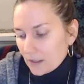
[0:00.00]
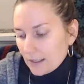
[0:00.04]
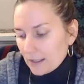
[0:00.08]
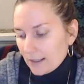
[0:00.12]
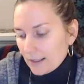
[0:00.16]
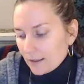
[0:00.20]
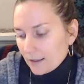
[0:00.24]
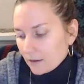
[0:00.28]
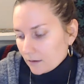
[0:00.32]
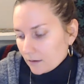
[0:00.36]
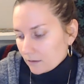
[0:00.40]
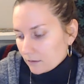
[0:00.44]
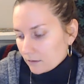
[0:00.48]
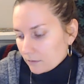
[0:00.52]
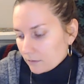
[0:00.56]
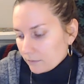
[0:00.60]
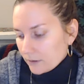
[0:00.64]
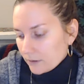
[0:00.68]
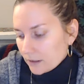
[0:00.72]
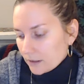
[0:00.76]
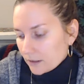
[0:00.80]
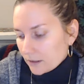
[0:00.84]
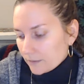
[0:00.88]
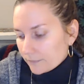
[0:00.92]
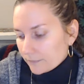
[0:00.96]
And
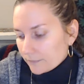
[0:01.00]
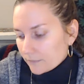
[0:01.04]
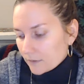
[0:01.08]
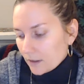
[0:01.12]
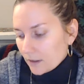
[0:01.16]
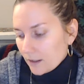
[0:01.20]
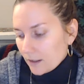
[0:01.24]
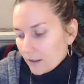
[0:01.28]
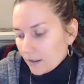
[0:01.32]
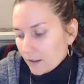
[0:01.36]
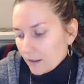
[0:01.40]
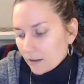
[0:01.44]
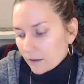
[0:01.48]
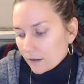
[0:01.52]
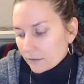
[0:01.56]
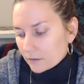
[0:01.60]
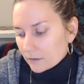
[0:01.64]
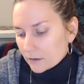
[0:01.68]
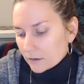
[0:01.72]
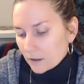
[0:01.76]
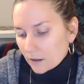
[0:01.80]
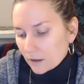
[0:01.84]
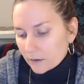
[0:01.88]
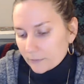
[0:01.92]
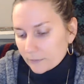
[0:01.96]
3, any other
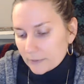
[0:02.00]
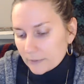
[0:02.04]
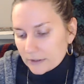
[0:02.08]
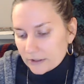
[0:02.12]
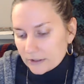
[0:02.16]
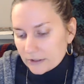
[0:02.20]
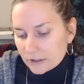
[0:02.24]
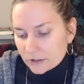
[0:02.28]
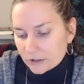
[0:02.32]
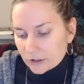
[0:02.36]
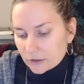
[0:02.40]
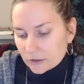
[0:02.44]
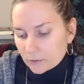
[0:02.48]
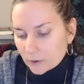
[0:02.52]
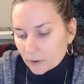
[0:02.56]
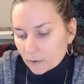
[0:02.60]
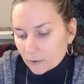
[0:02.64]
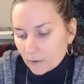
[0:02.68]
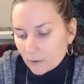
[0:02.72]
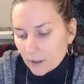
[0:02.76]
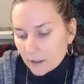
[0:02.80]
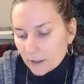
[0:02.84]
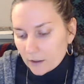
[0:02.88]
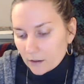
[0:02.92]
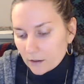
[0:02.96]
documentation
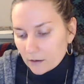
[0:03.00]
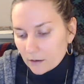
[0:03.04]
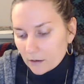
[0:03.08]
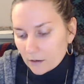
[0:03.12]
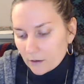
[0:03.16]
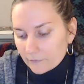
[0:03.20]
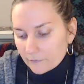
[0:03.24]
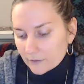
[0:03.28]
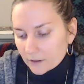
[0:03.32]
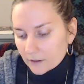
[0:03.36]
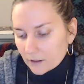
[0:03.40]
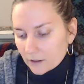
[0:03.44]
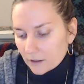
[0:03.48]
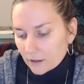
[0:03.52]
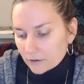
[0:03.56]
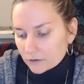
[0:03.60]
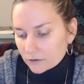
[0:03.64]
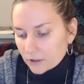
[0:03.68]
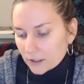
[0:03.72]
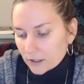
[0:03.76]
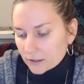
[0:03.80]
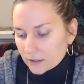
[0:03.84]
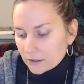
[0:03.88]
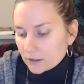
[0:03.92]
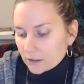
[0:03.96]
required of the
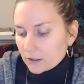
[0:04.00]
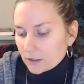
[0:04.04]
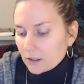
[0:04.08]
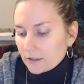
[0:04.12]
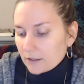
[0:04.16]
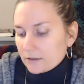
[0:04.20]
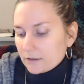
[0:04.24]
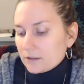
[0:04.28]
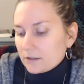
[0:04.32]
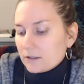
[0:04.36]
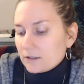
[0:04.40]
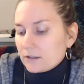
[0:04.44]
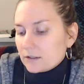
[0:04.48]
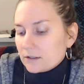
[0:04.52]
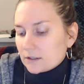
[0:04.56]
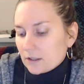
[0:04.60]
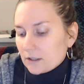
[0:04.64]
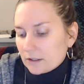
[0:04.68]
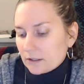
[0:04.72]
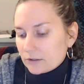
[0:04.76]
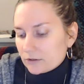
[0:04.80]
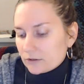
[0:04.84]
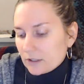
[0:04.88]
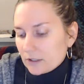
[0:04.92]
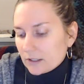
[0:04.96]
contractor under the
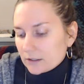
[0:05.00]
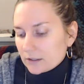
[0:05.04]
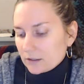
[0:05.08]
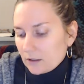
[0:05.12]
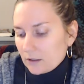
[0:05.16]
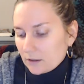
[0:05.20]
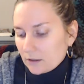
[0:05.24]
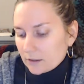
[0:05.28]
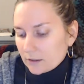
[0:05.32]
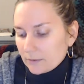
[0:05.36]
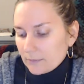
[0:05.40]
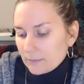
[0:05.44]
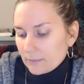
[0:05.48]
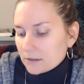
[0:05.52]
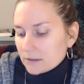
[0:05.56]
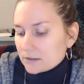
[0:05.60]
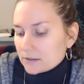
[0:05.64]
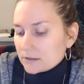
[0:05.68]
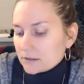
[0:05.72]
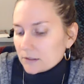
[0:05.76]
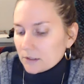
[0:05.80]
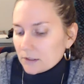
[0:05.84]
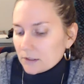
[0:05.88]
contract documents.